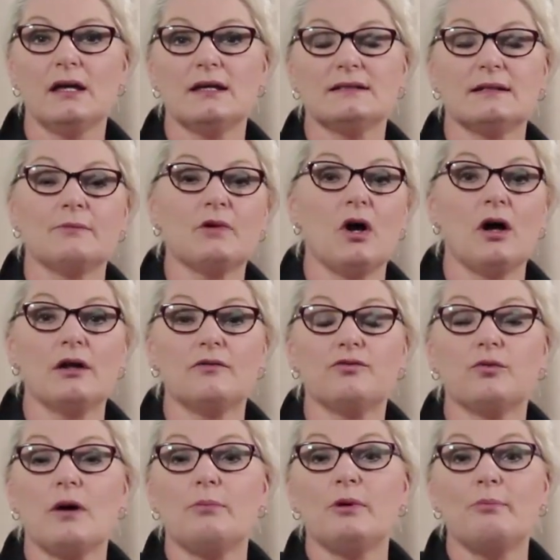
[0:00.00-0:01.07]
some kind of
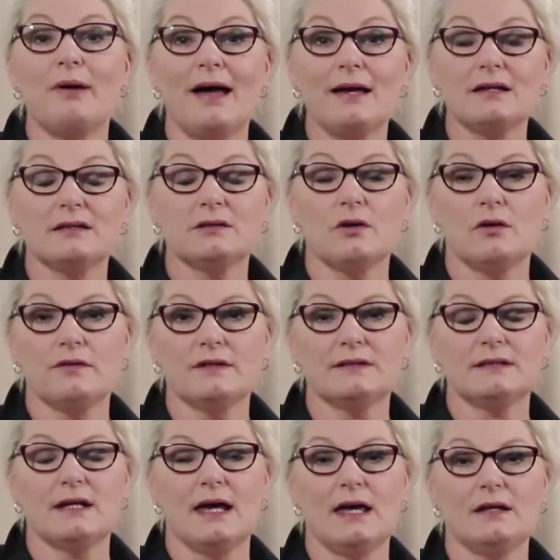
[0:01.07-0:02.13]
rubber base on the
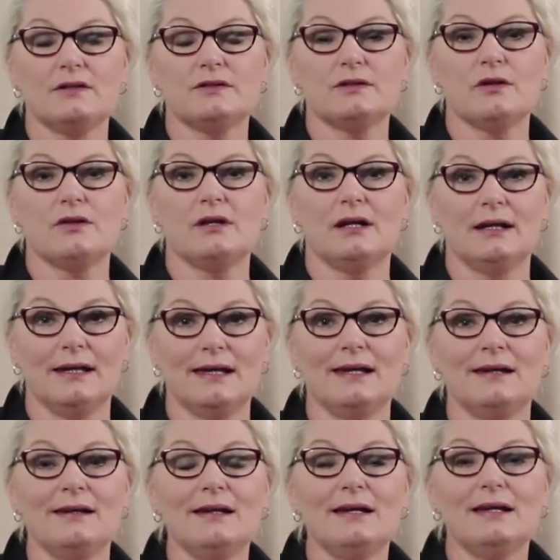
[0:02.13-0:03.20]
stand so that
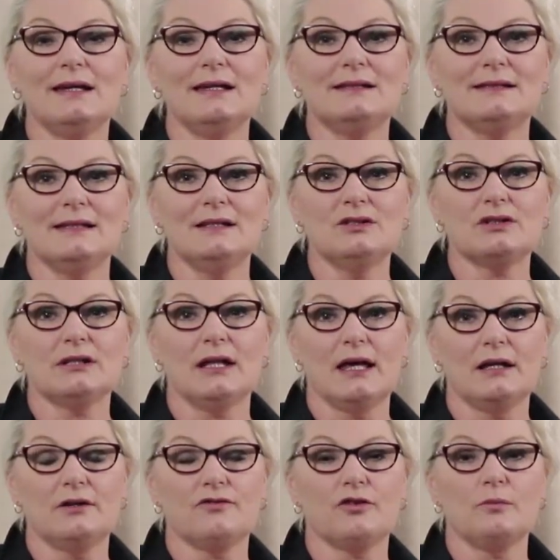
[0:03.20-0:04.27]
again it's
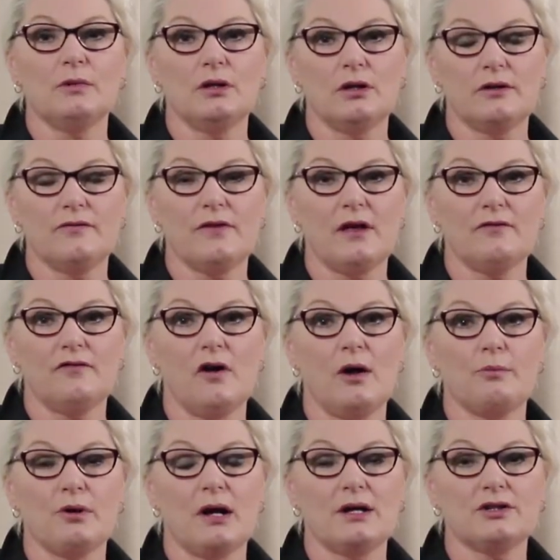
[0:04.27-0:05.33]
insulated from a lot of that
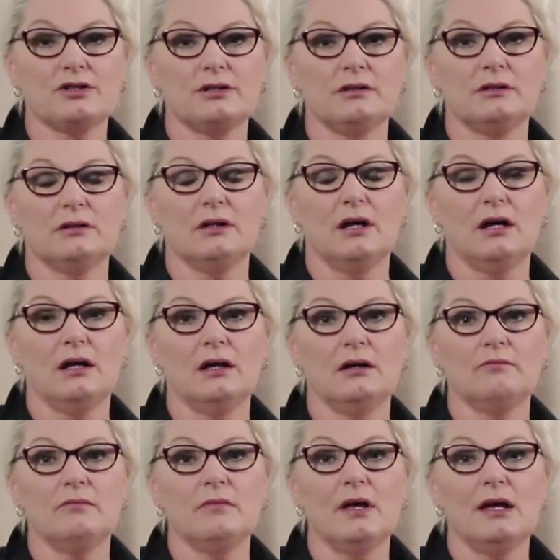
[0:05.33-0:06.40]
vibration
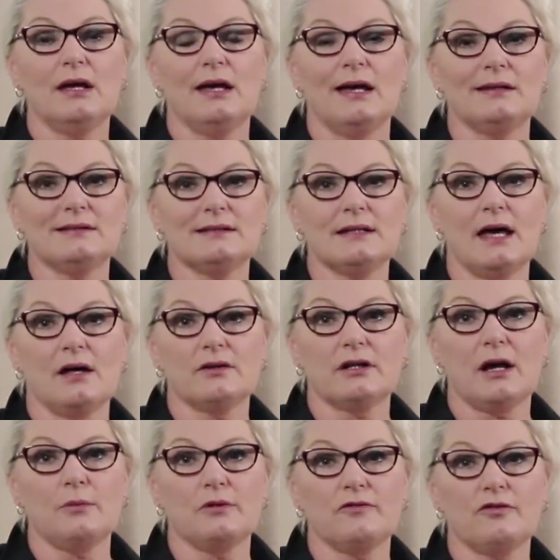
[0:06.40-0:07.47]
and sound
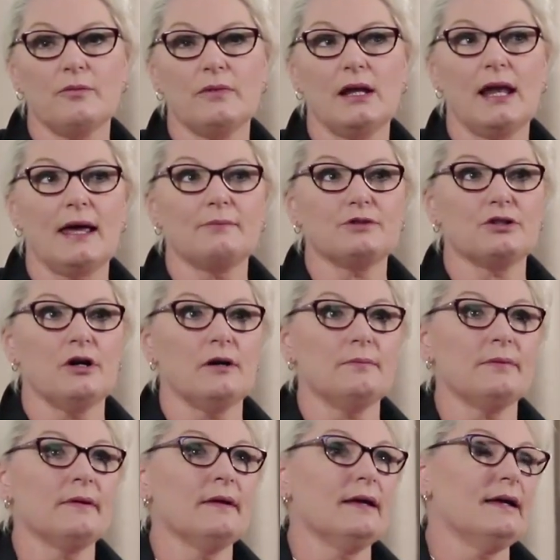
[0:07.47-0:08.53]
coming from the
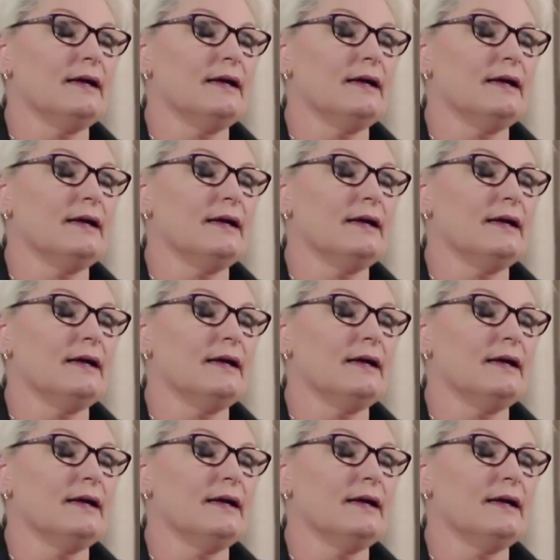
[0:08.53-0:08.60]
laptop.